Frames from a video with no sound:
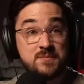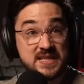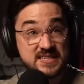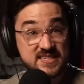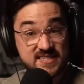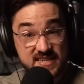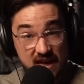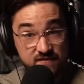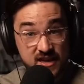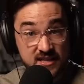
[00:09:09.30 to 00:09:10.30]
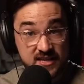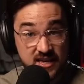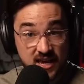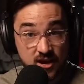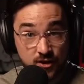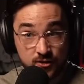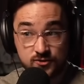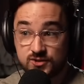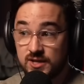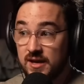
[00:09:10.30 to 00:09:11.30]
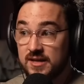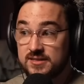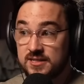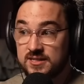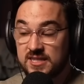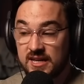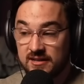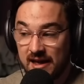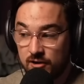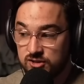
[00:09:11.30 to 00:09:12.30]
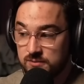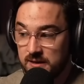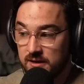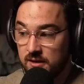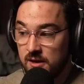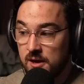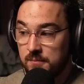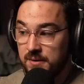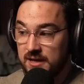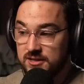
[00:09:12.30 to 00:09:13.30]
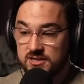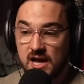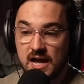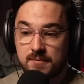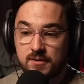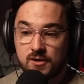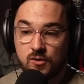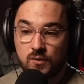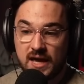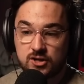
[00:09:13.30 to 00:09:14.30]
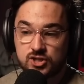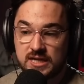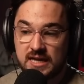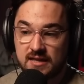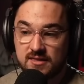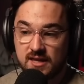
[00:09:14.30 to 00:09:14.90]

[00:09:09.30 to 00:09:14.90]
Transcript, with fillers: been 7 years since the announcement by the time we actually get the